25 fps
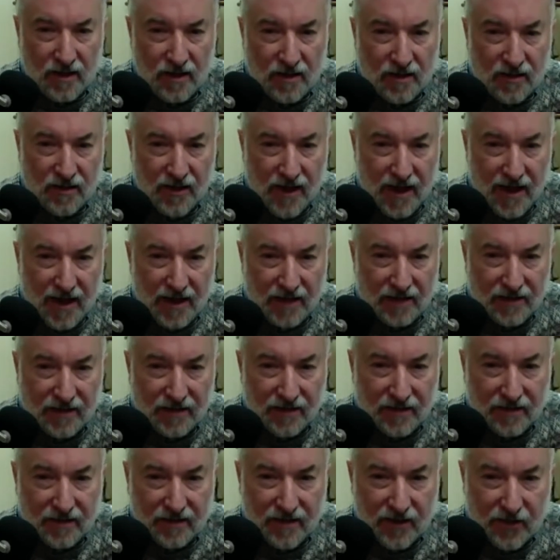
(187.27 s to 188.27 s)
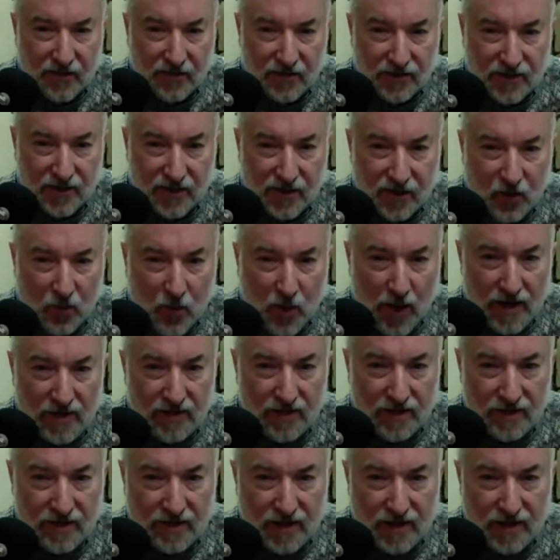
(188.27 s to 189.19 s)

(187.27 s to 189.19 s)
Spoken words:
that there is an equation